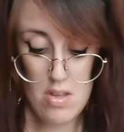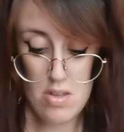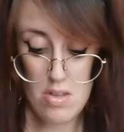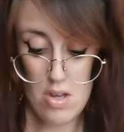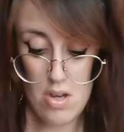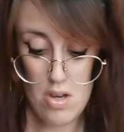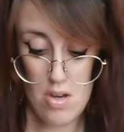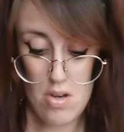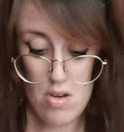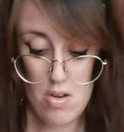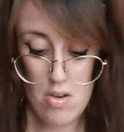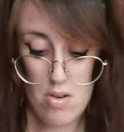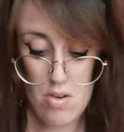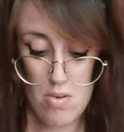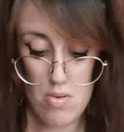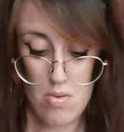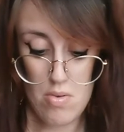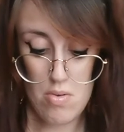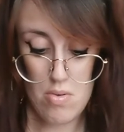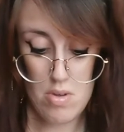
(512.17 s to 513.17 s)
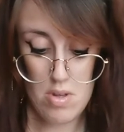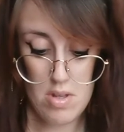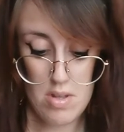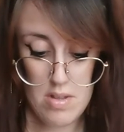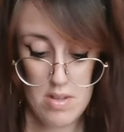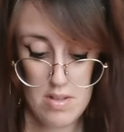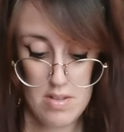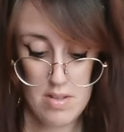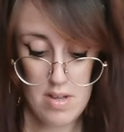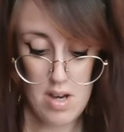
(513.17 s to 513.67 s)
So
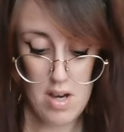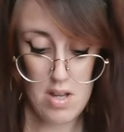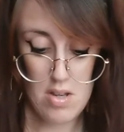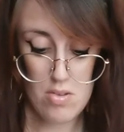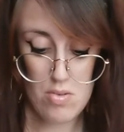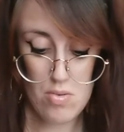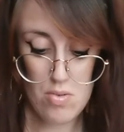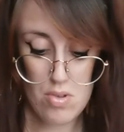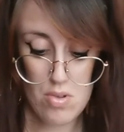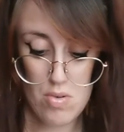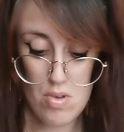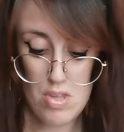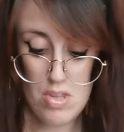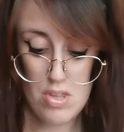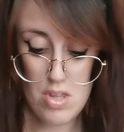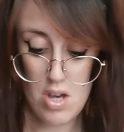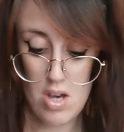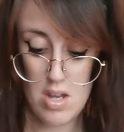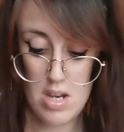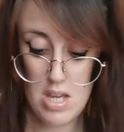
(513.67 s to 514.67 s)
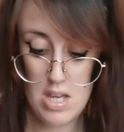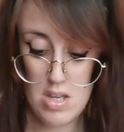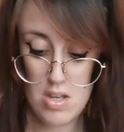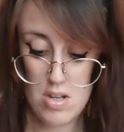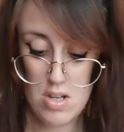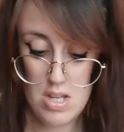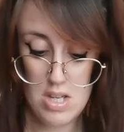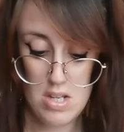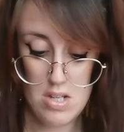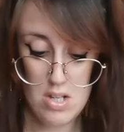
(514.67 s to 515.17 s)
this card is also a sign that you
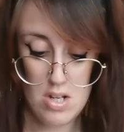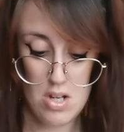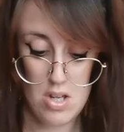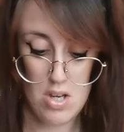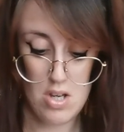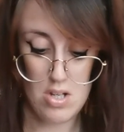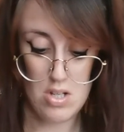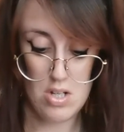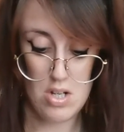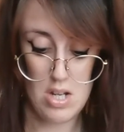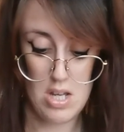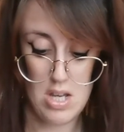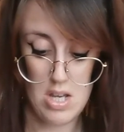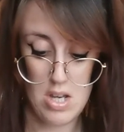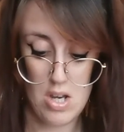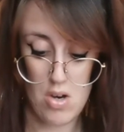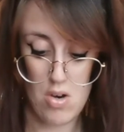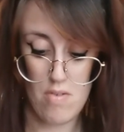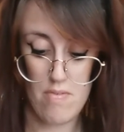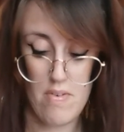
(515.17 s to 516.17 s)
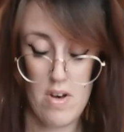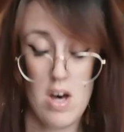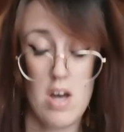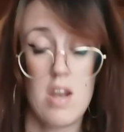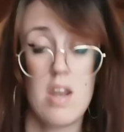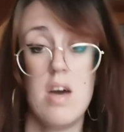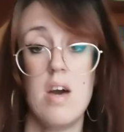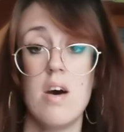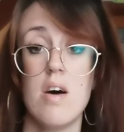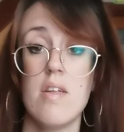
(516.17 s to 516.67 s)
need to learn to let go of
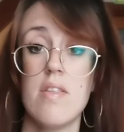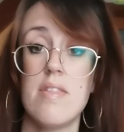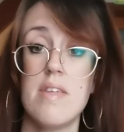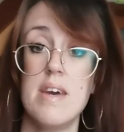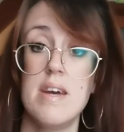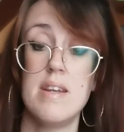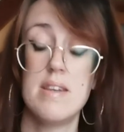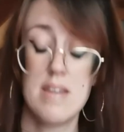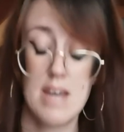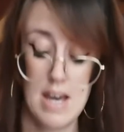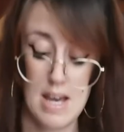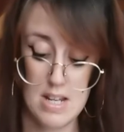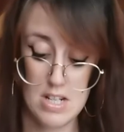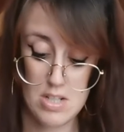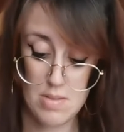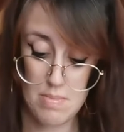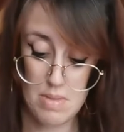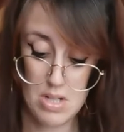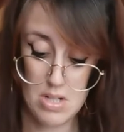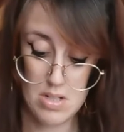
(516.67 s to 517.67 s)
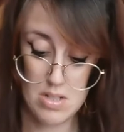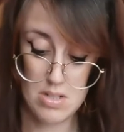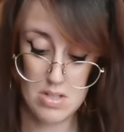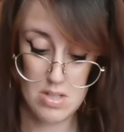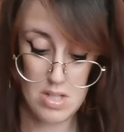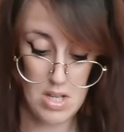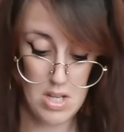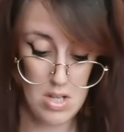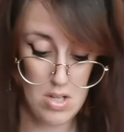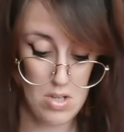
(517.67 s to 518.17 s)
unhealthy
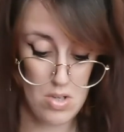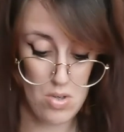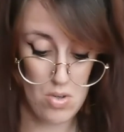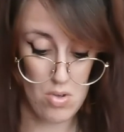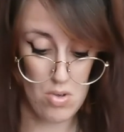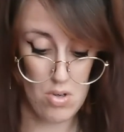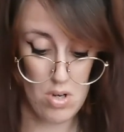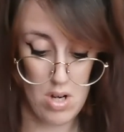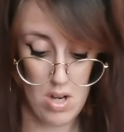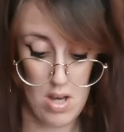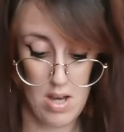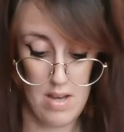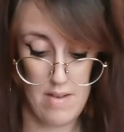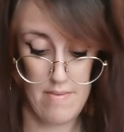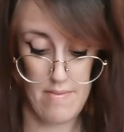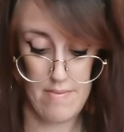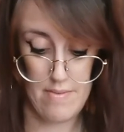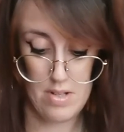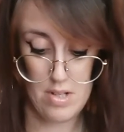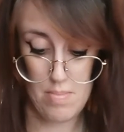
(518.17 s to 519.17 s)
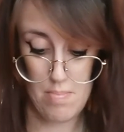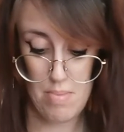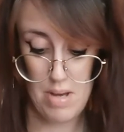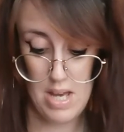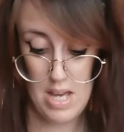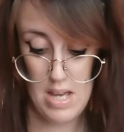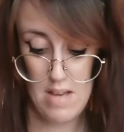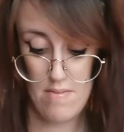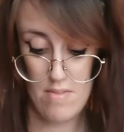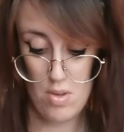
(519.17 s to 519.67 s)
attachments in your life to
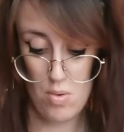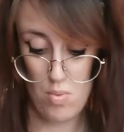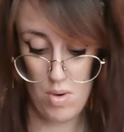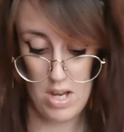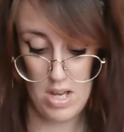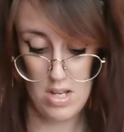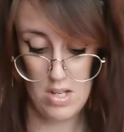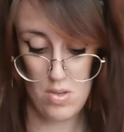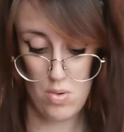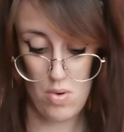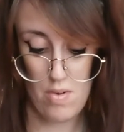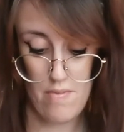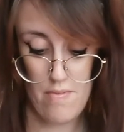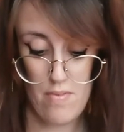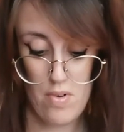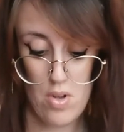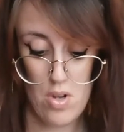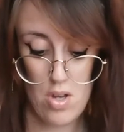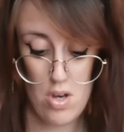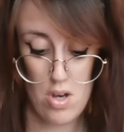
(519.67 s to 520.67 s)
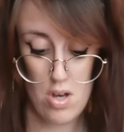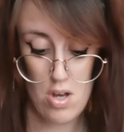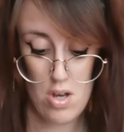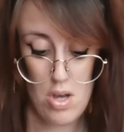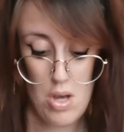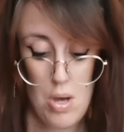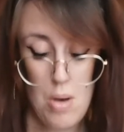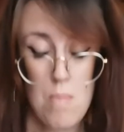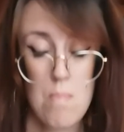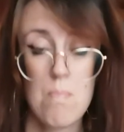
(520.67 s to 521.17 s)
pave the way to a fuller,
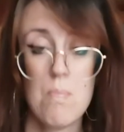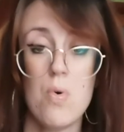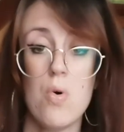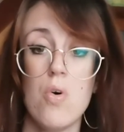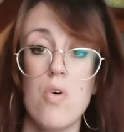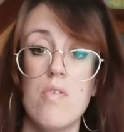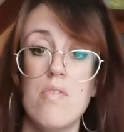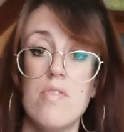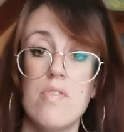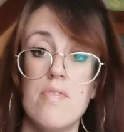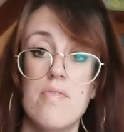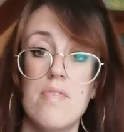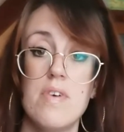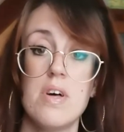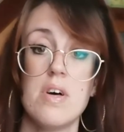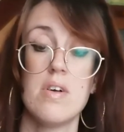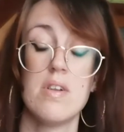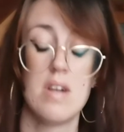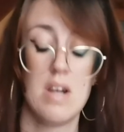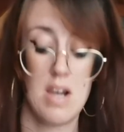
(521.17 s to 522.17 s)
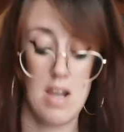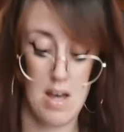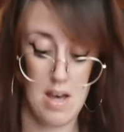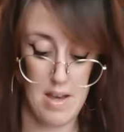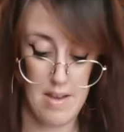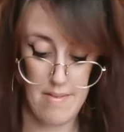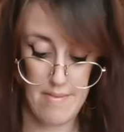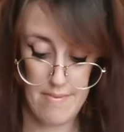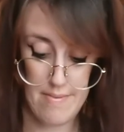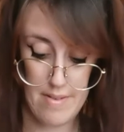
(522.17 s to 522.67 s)
more fulfilled
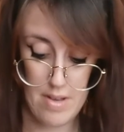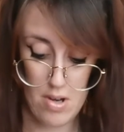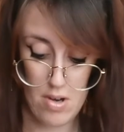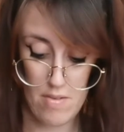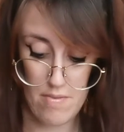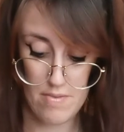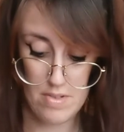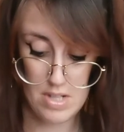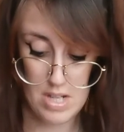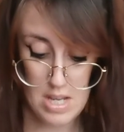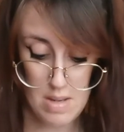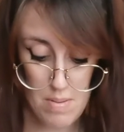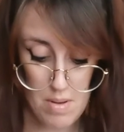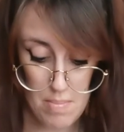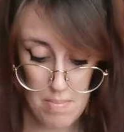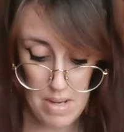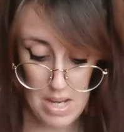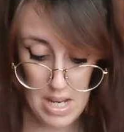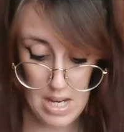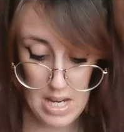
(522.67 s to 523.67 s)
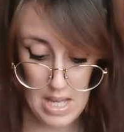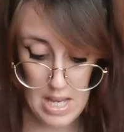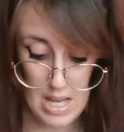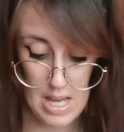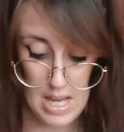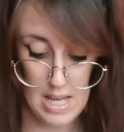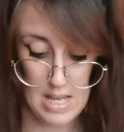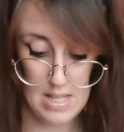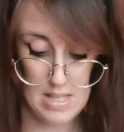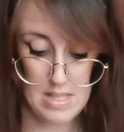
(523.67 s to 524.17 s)
life of deeper meaning
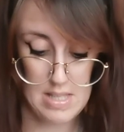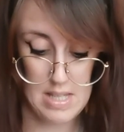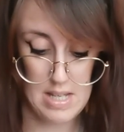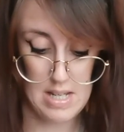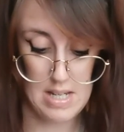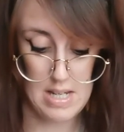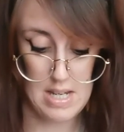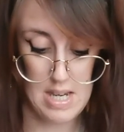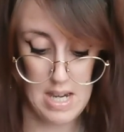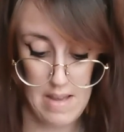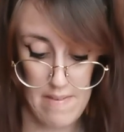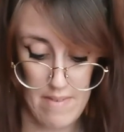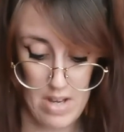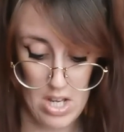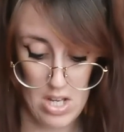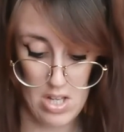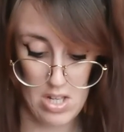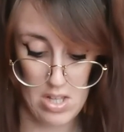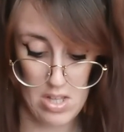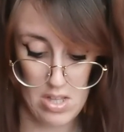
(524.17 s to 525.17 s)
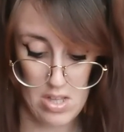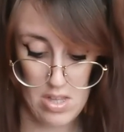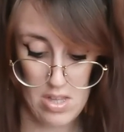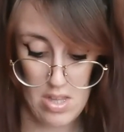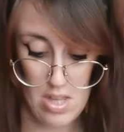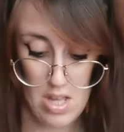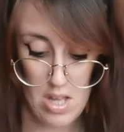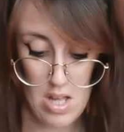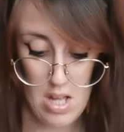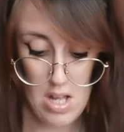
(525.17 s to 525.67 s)
and
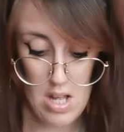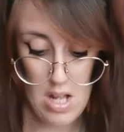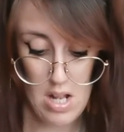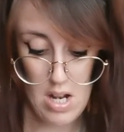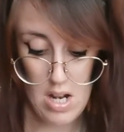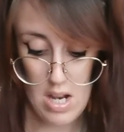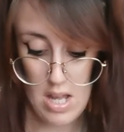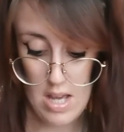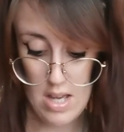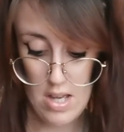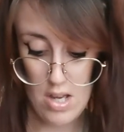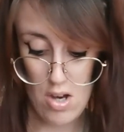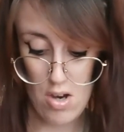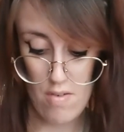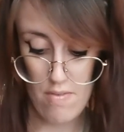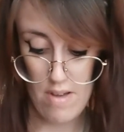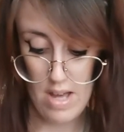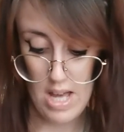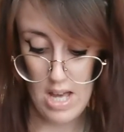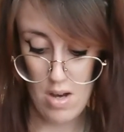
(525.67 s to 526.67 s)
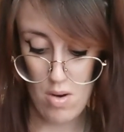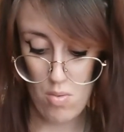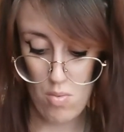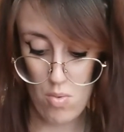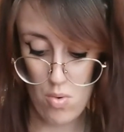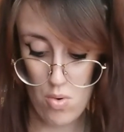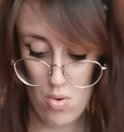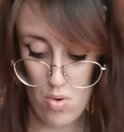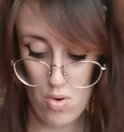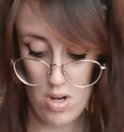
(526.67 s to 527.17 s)
significance. Let go of
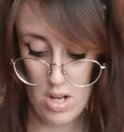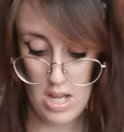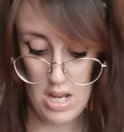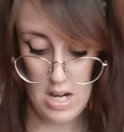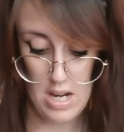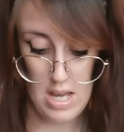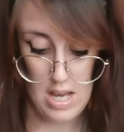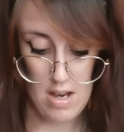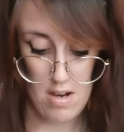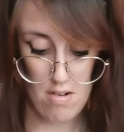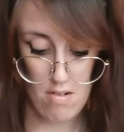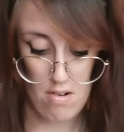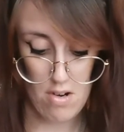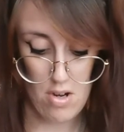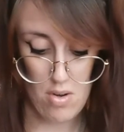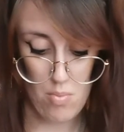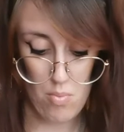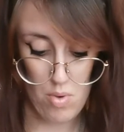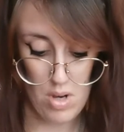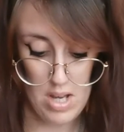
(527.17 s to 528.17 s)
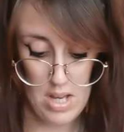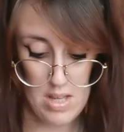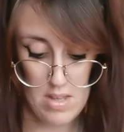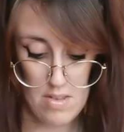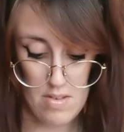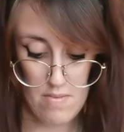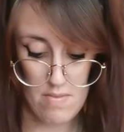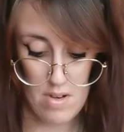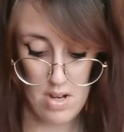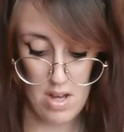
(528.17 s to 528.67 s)
outworn and outgrown
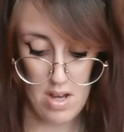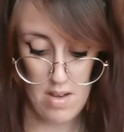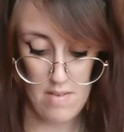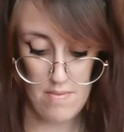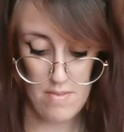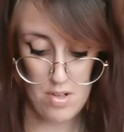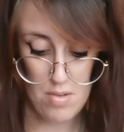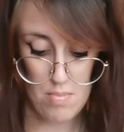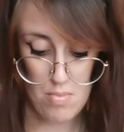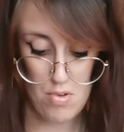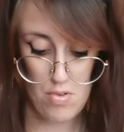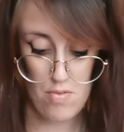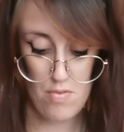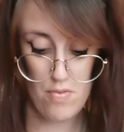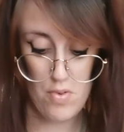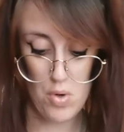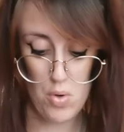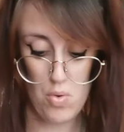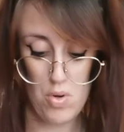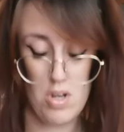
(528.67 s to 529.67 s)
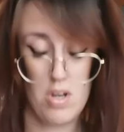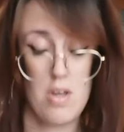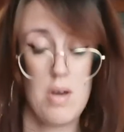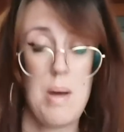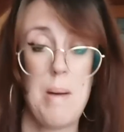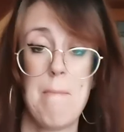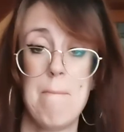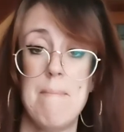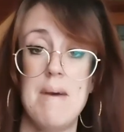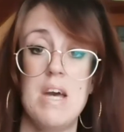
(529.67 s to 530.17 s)
ways of life to move forward.
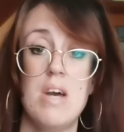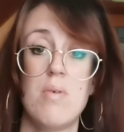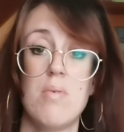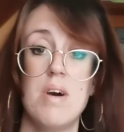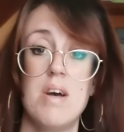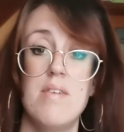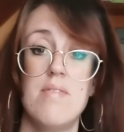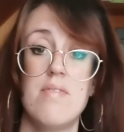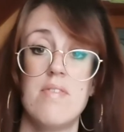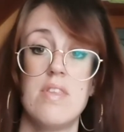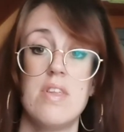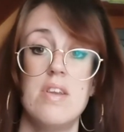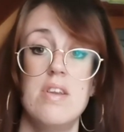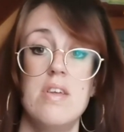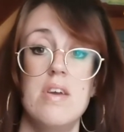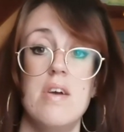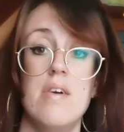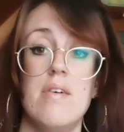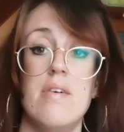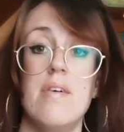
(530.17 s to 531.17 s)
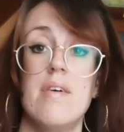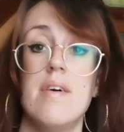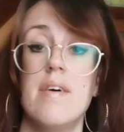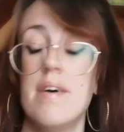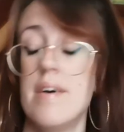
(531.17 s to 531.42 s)
Make way for the new.